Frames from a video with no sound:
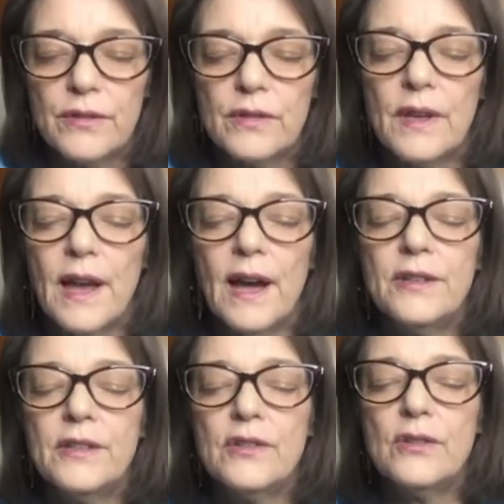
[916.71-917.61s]
out
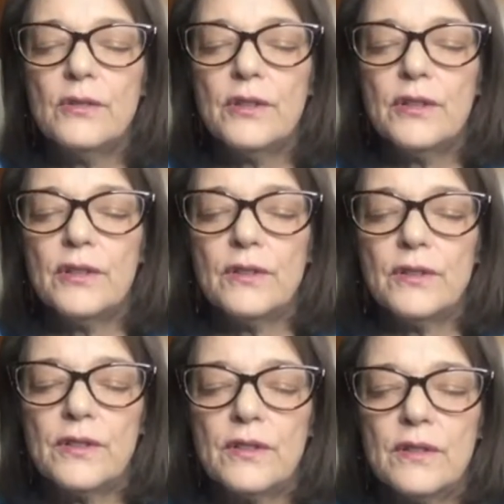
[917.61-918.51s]
into the
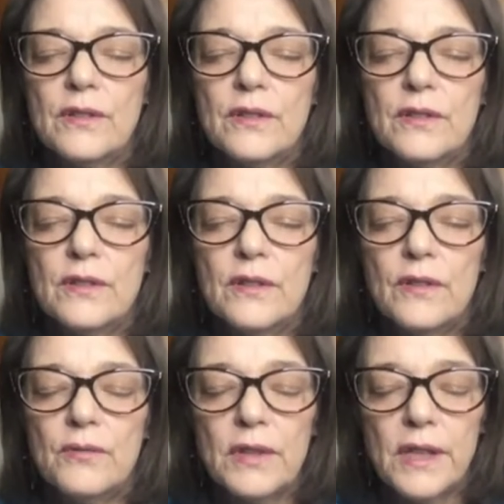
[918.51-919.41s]
world.
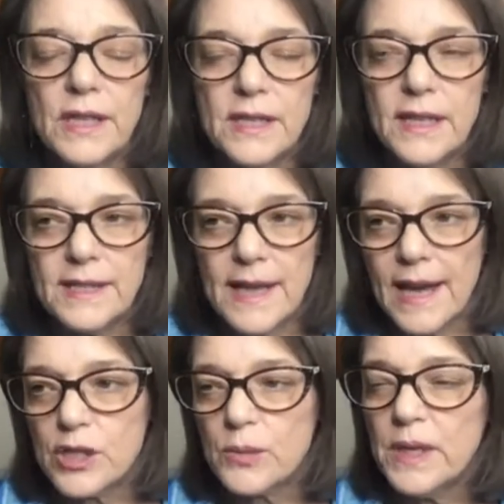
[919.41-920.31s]
Release the
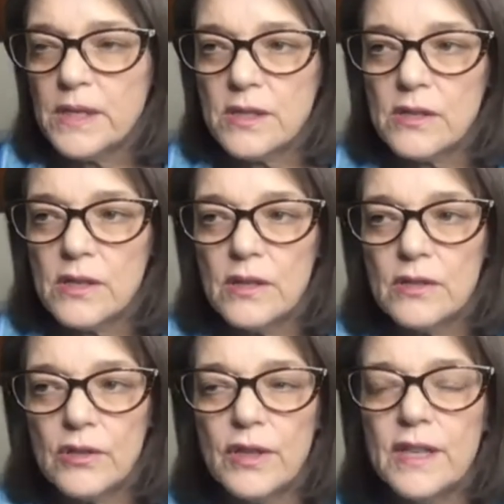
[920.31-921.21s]
attachments
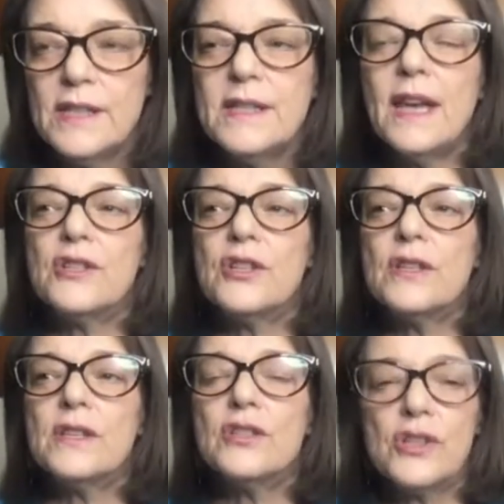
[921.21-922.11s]
to the
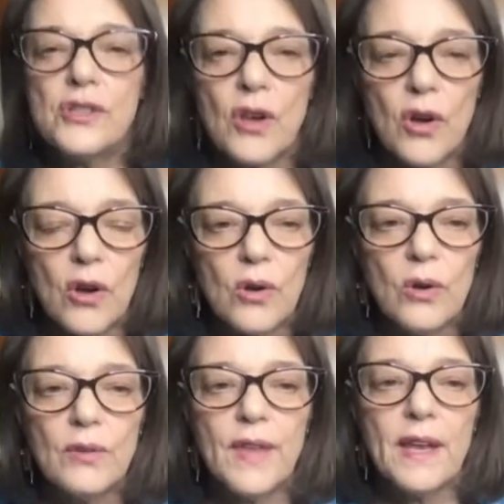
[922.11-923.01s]
intentions and just
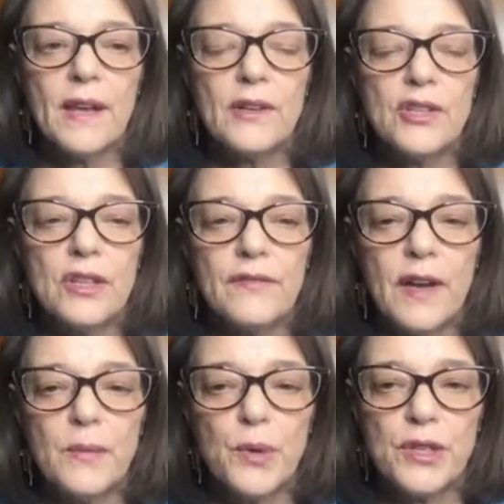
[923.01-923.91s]
hold that energy of
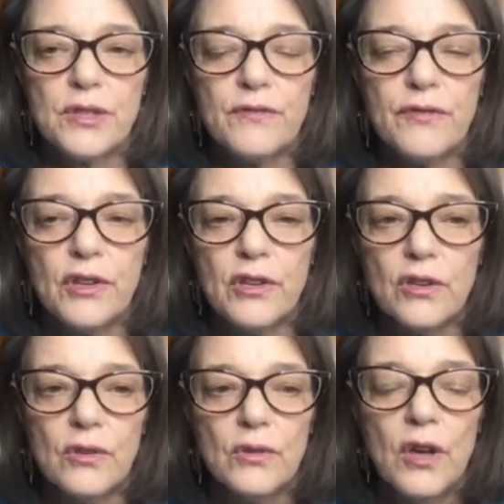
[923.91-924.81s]
vibration for
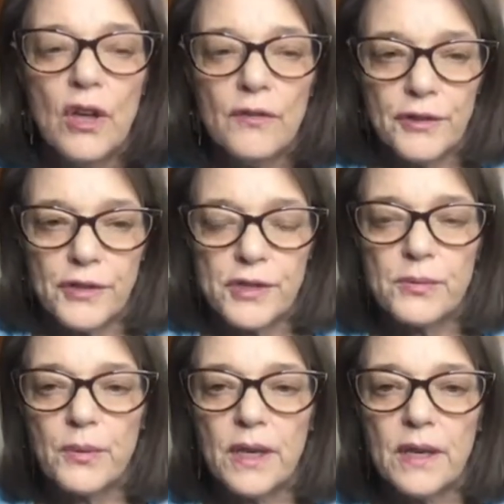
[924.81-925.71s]
you for
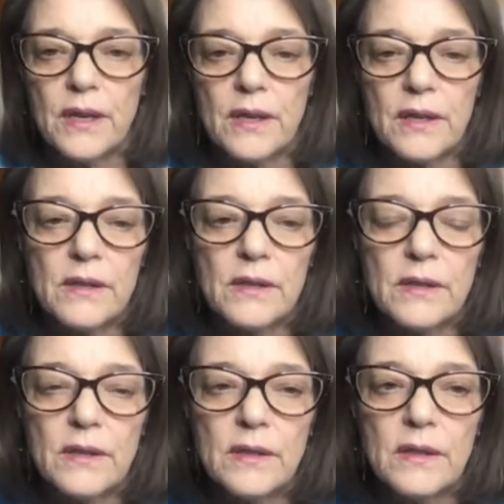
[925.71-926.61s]
this week.
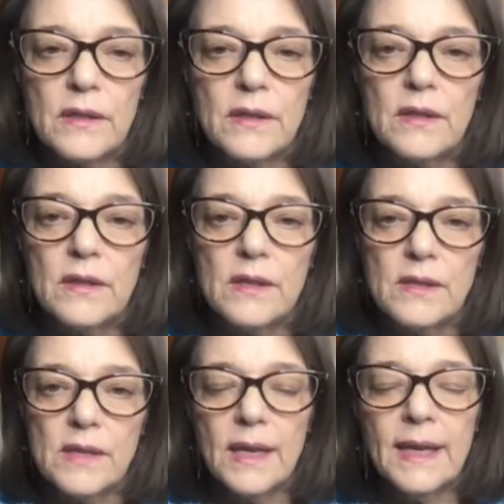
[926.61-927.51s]

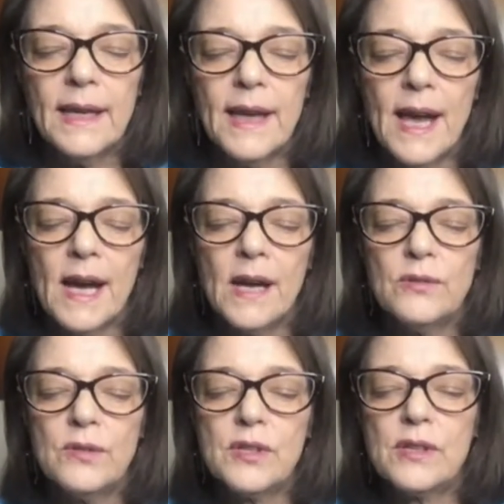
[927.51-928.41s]
Sending it out,